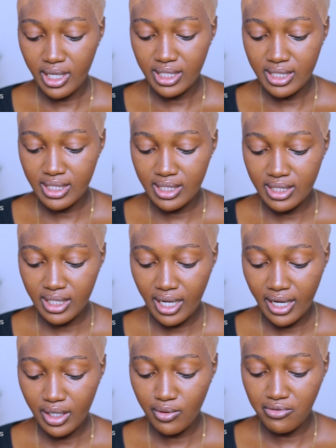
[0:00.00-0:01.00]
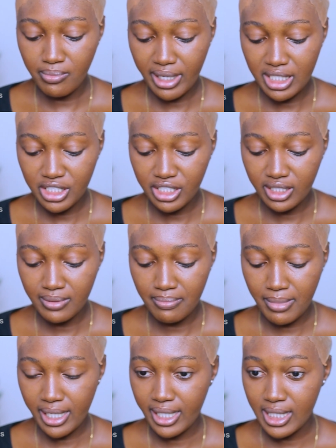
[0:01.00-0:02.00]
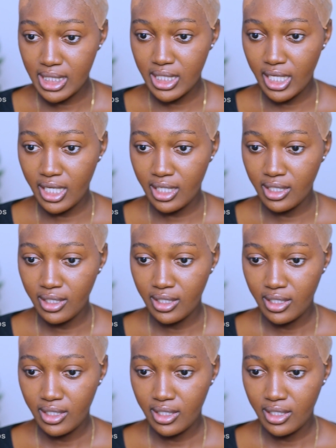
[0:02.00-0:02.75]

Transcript: it's kind of matching my skin.